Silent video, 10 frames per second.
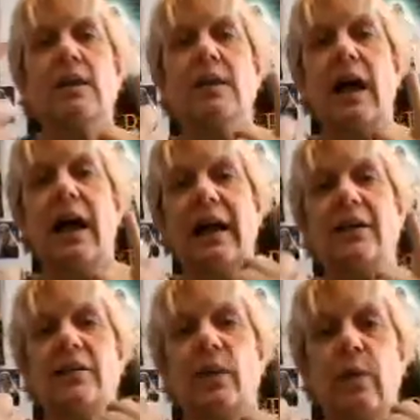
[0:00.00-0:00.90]

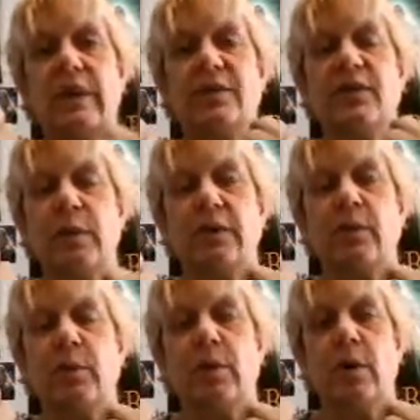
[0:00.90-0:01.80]
aligned with the spin
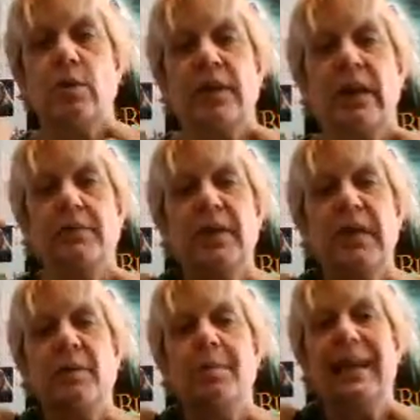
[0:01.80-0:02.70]
of the proton
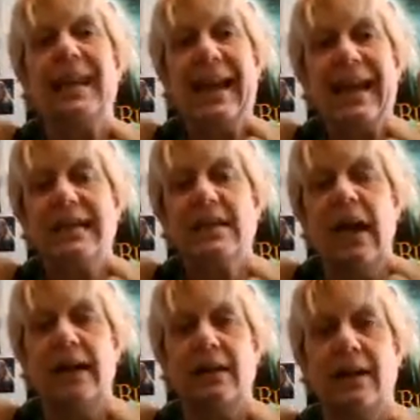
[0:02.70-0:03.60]
and being
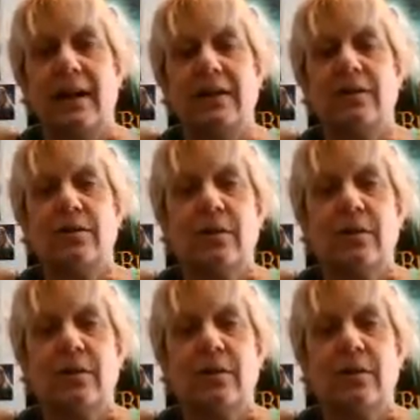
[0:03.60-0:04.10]
anti-aligned,